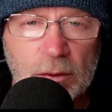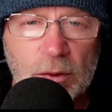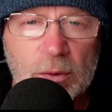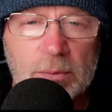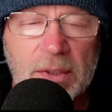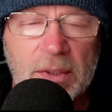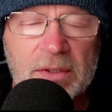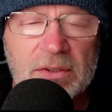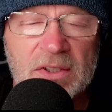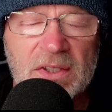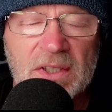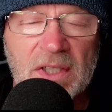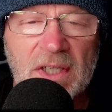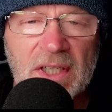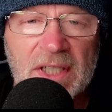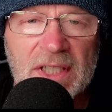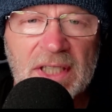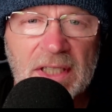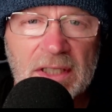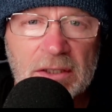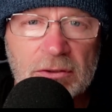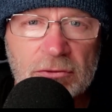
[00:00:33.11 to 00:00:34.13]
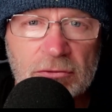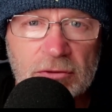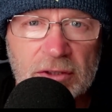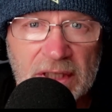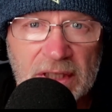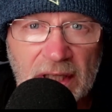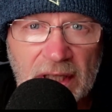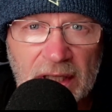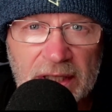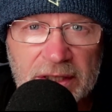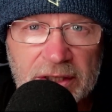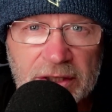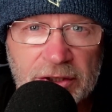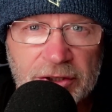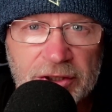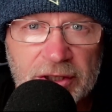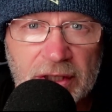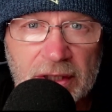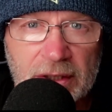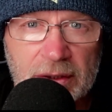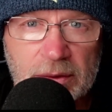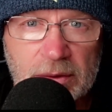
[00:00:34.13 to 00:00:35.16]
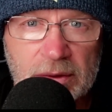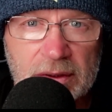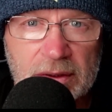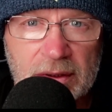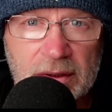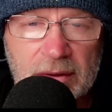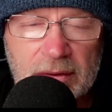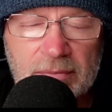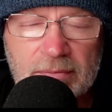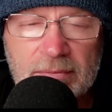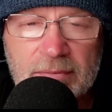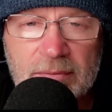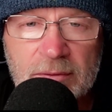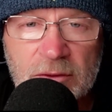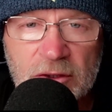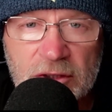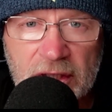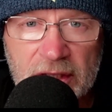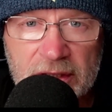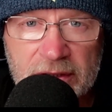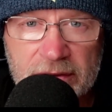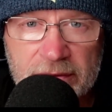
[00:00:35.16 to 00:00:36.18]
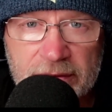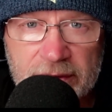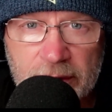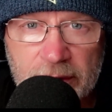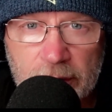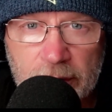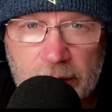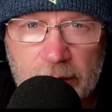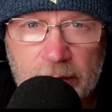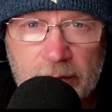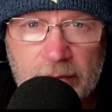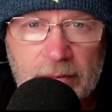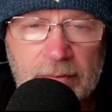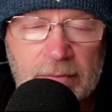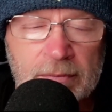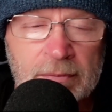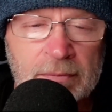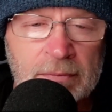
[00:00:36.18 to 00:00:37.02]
Almost 900 guided shows just for you.